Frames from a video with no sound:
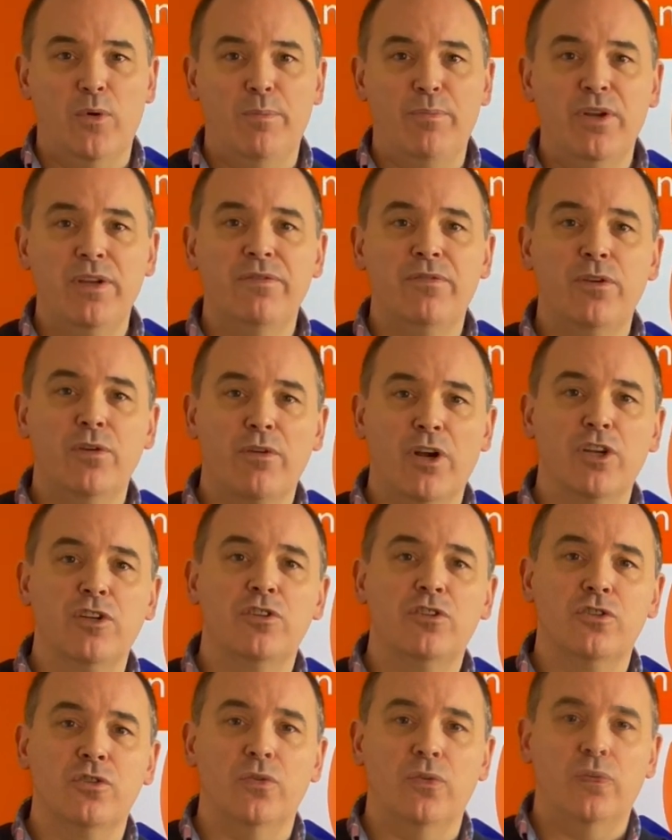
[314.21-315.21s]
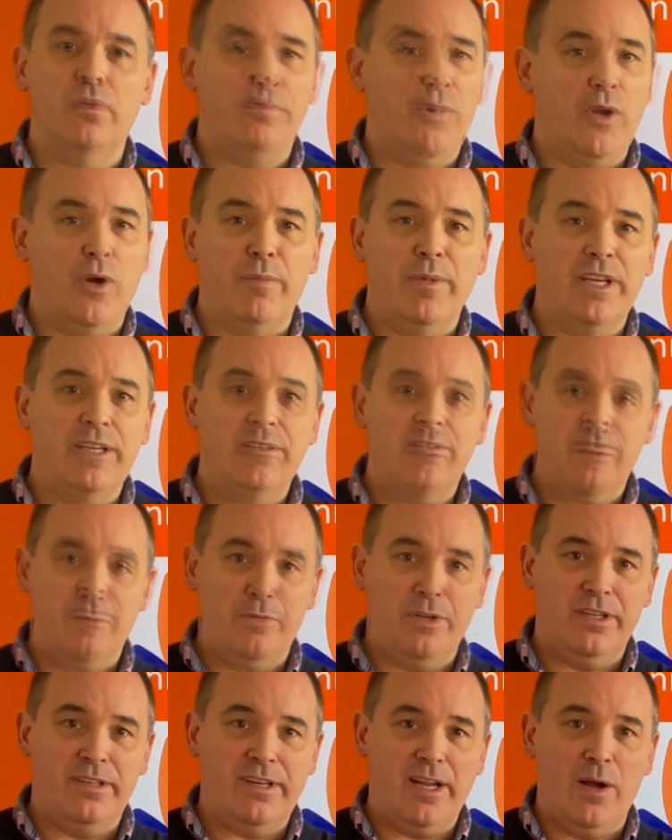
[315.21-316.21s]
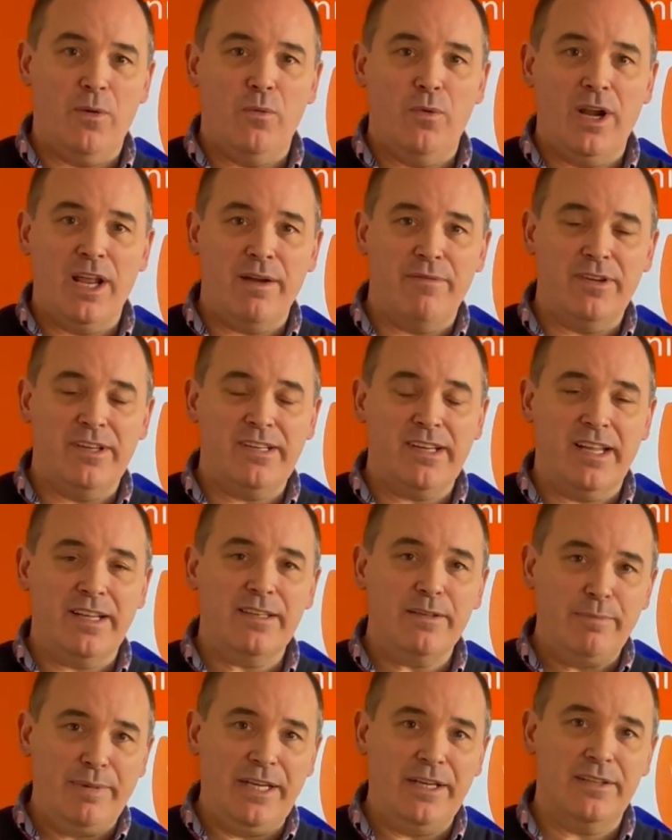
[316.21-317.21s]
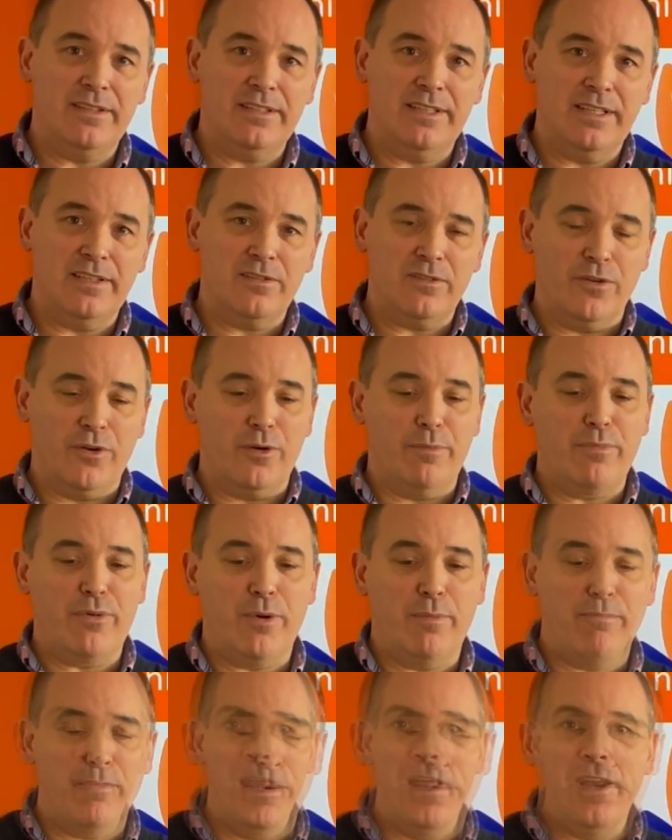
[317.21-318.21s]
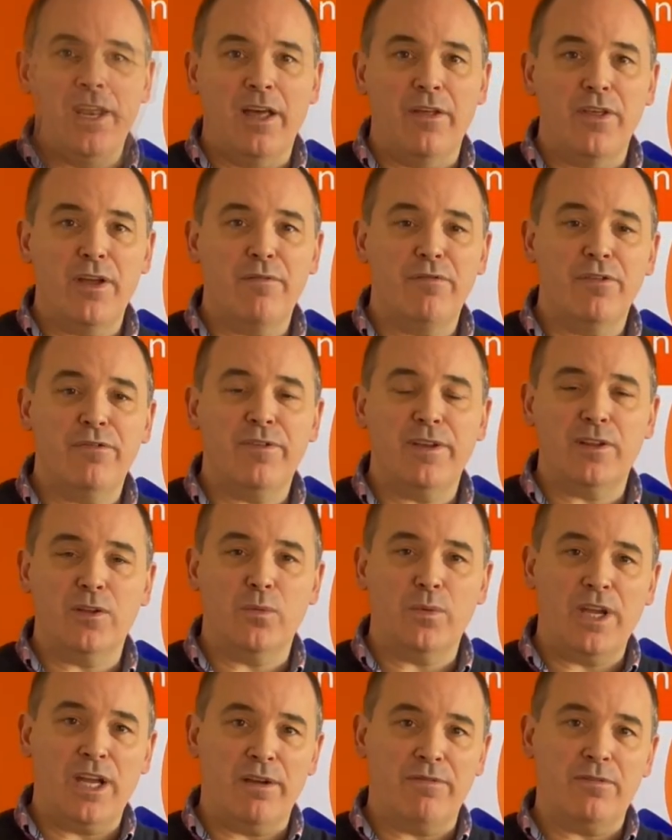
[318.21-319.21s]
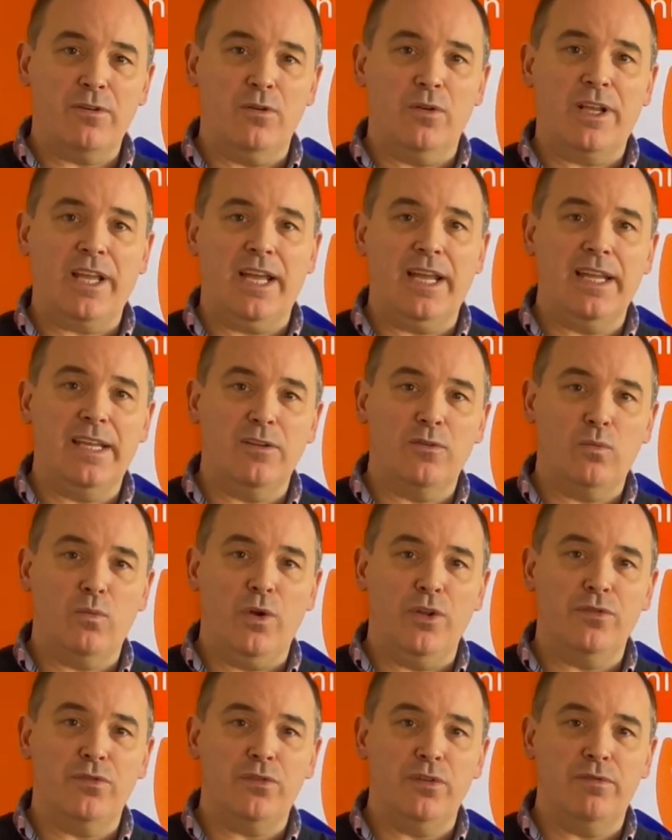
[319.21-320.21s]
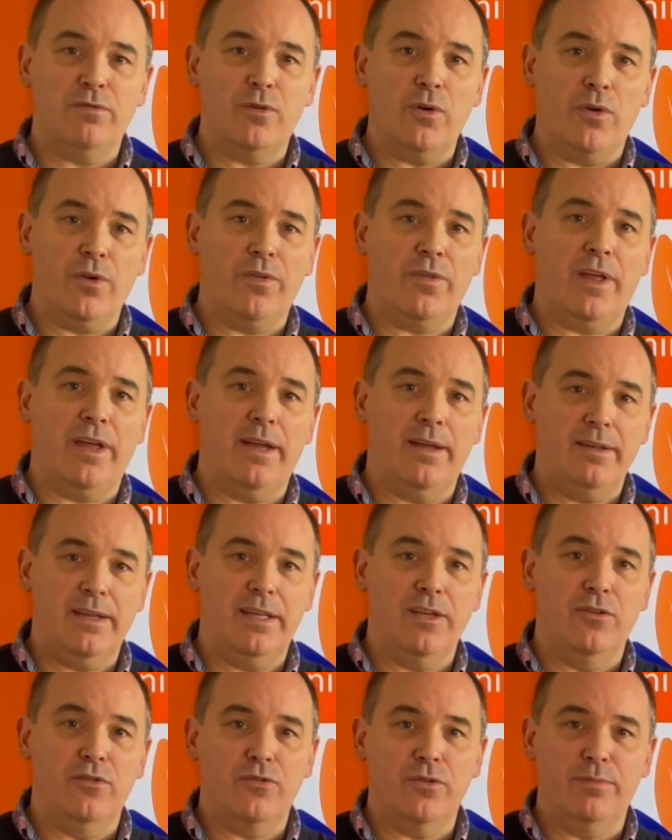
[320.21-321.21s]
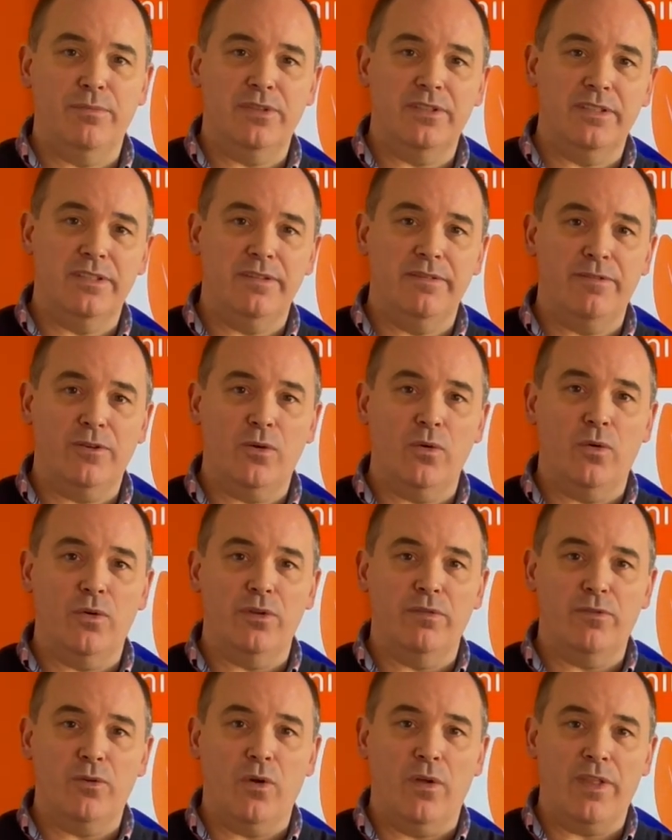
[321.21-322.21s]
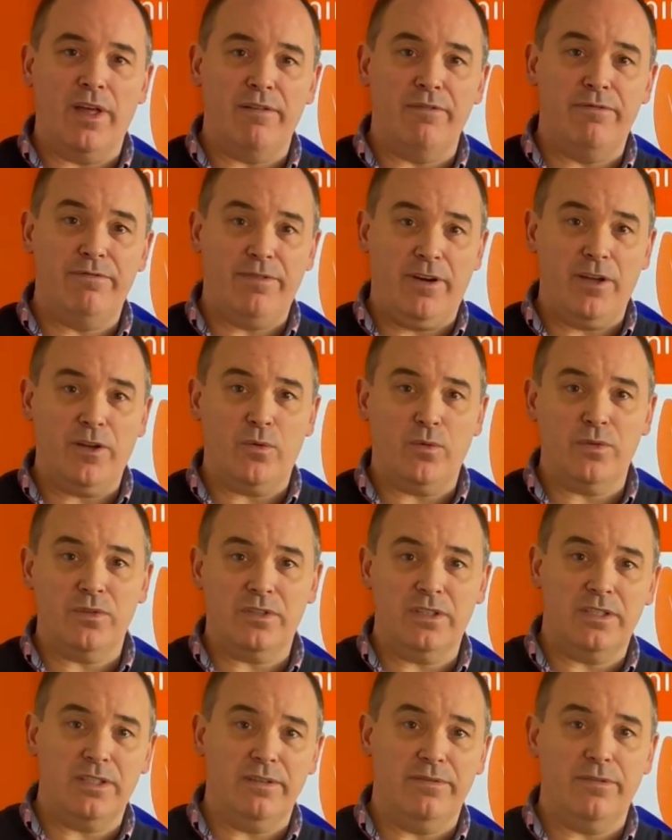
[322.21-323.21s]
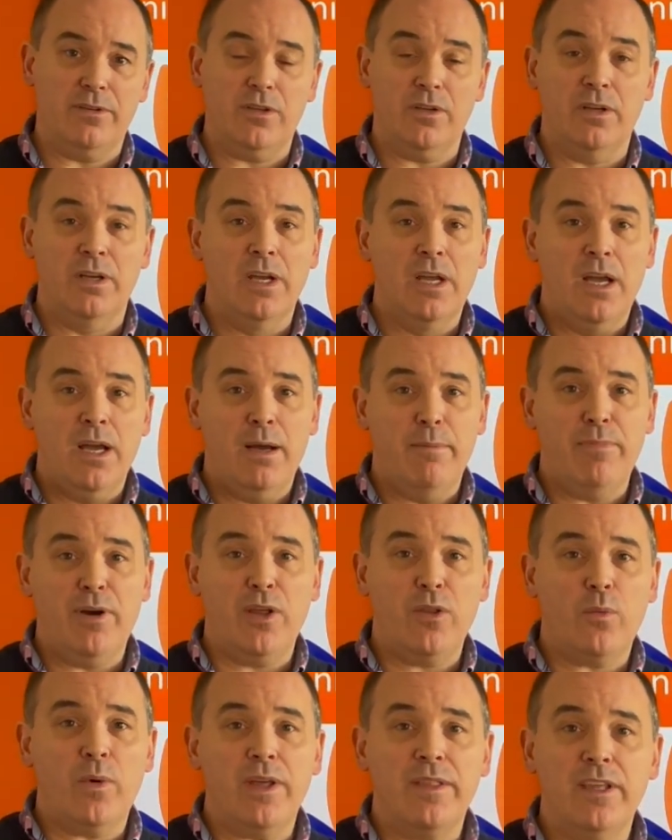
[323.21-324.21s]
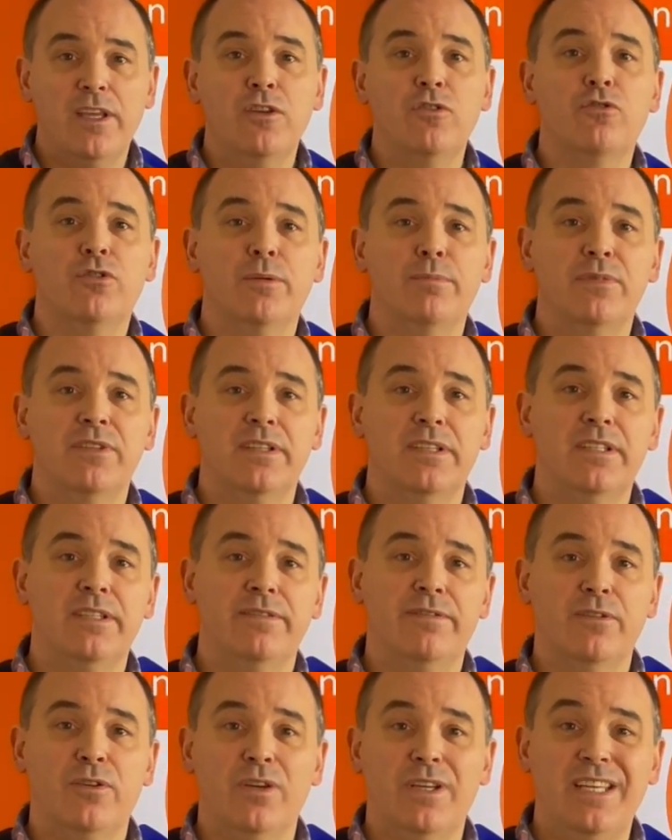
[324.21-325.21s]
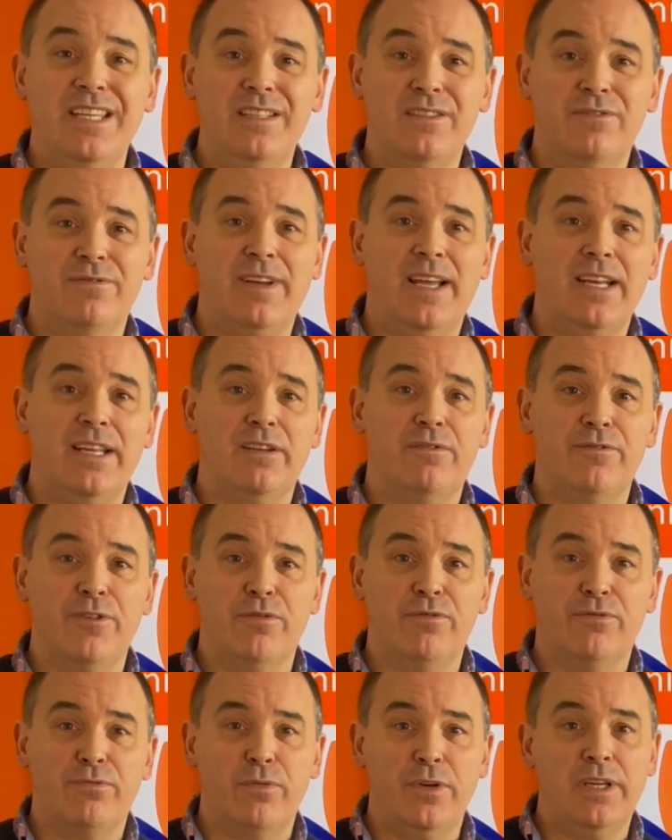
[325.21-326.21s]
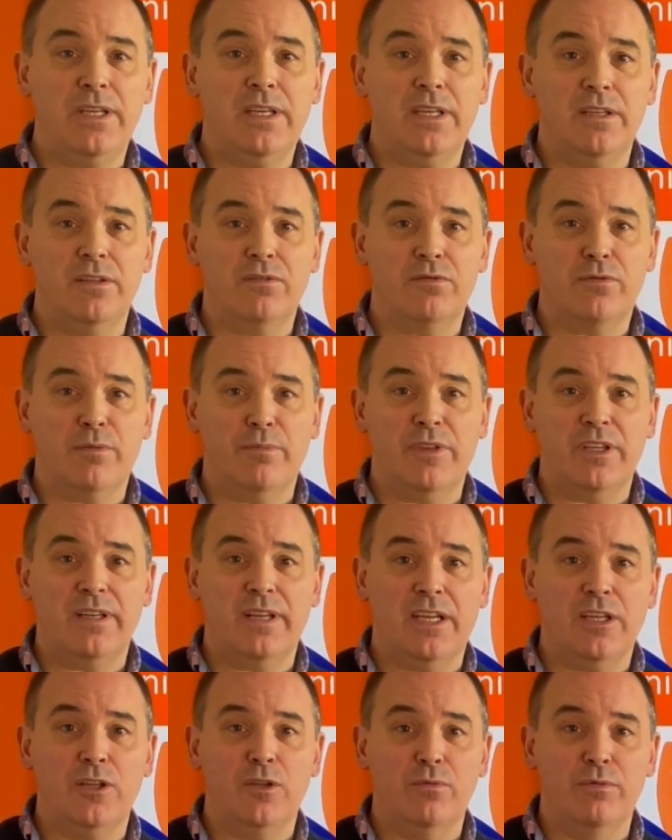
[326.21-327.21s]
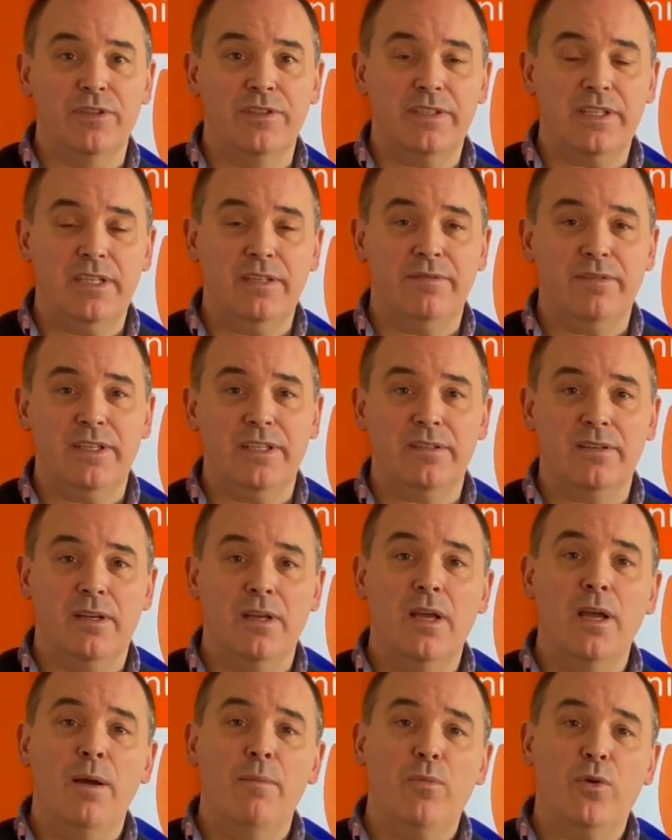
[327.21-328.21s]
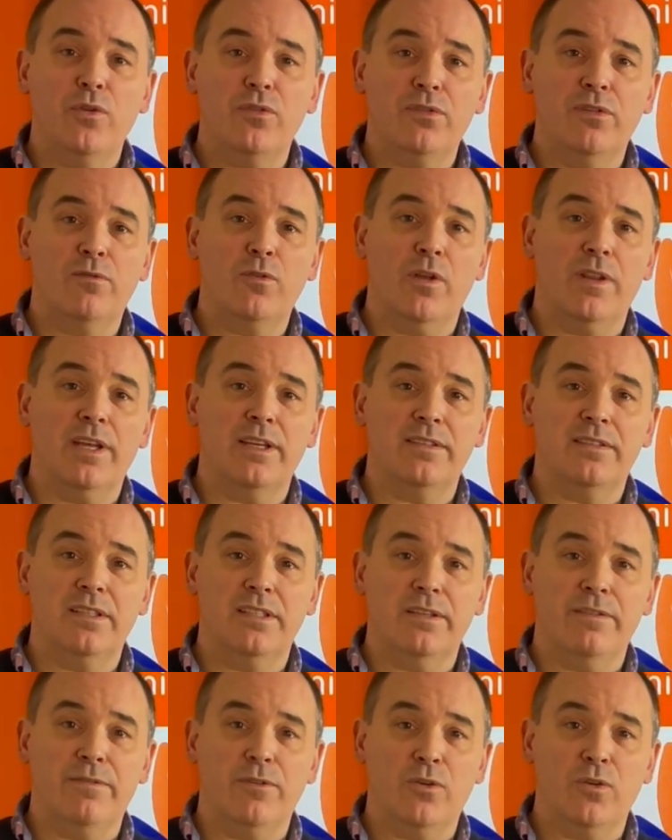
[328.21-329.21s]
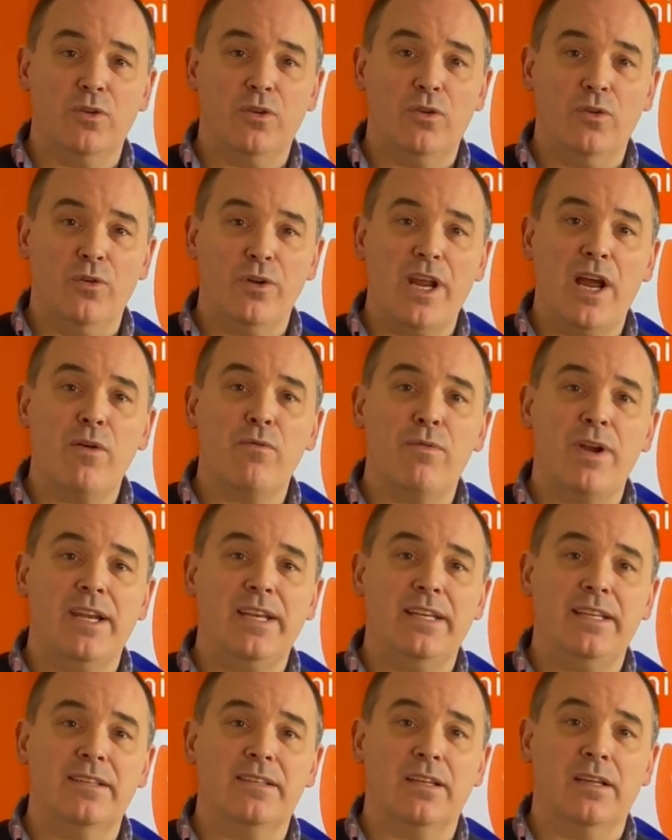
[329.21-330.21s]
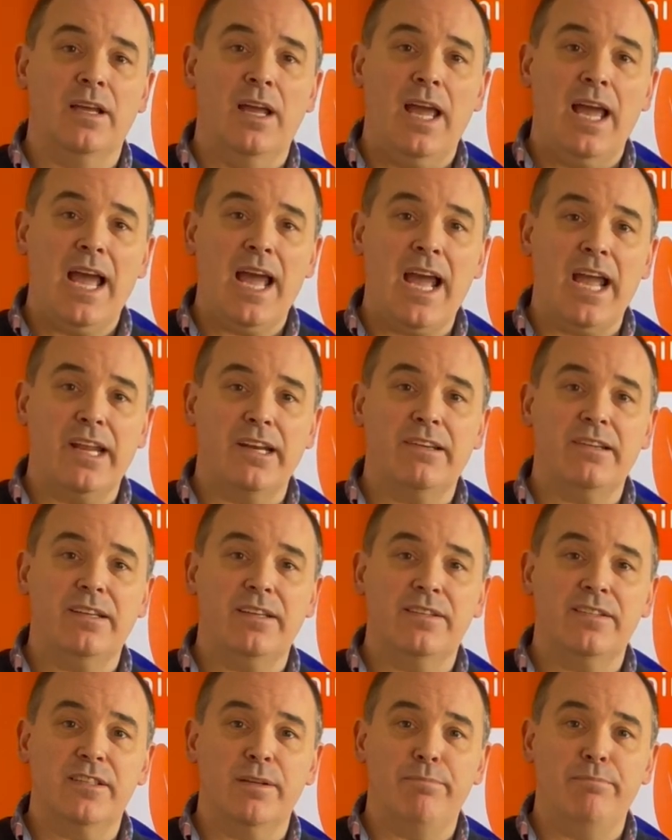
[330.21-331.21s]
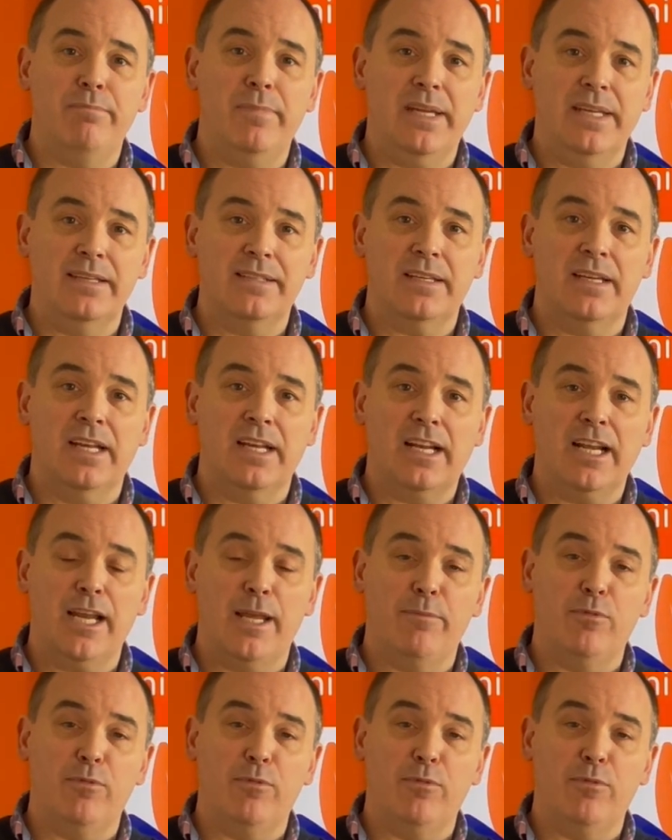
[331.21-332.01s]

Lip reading: But if you're unsure, by all means reach out, we'll have a chat about it, that's not a problem. Now the other thing that we have to look at is once you've got that interim certificate or you've got that final certificate, and by the way the interim certificate is valid for 3 years from the date you receive it. Once you've got that certificate, you're now ready to actually submit a claim.